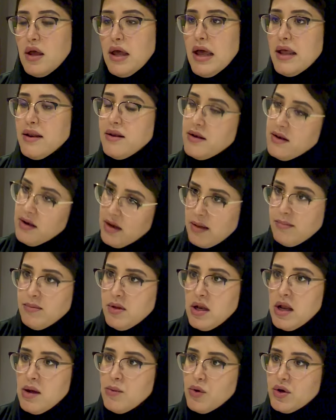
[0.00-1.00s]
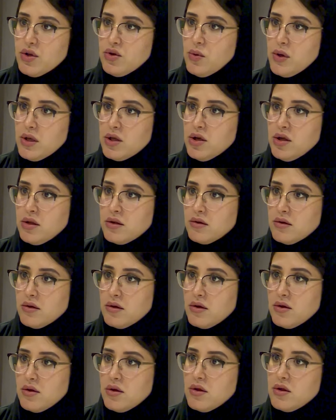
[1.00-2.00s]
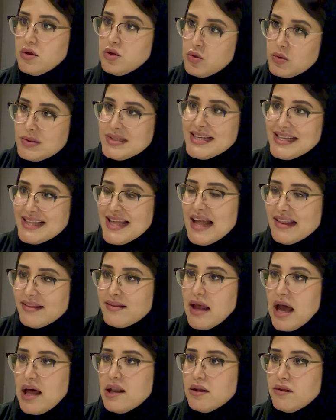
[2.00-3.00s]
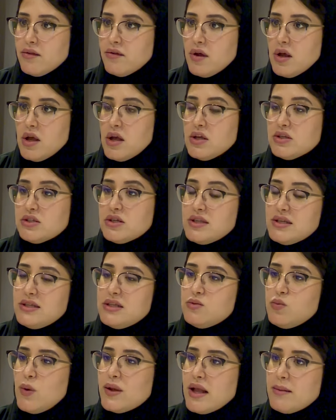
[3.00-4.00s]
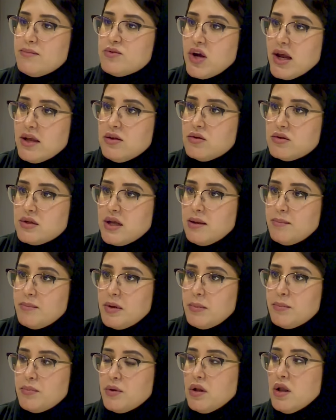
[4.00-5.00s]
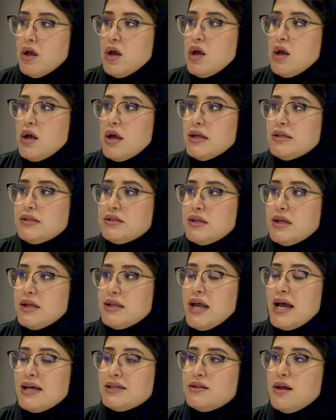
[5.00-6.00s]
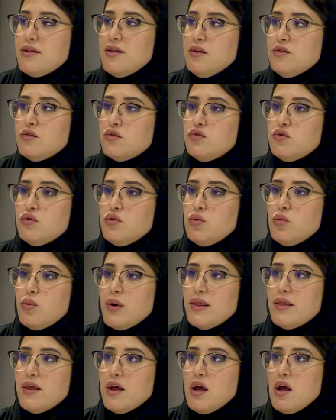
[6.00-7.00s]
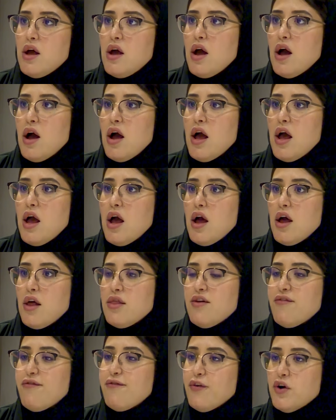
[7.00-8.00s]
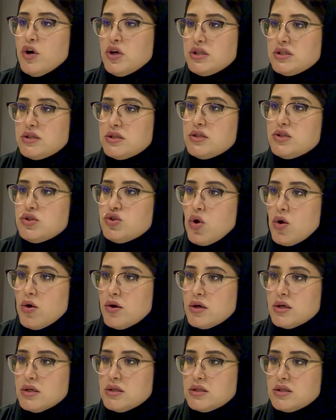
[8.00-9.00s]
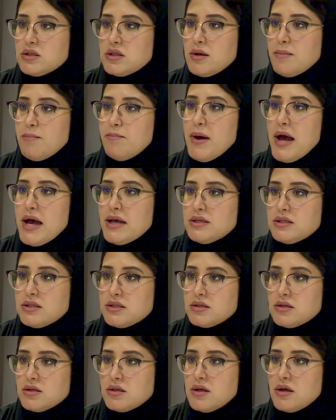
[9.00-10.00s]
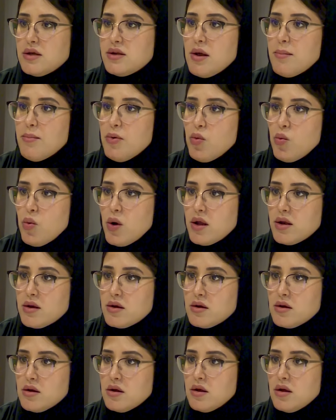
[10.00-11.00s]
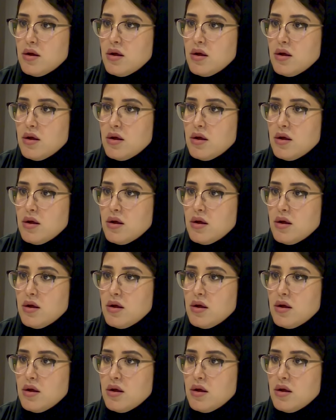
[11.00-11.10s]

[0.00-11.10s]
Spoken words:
And alhamdulillah, we're doing good using that talent. So this is what I'm trying to tell people. It has nothing to do with the first, the strongest, the best, the number one.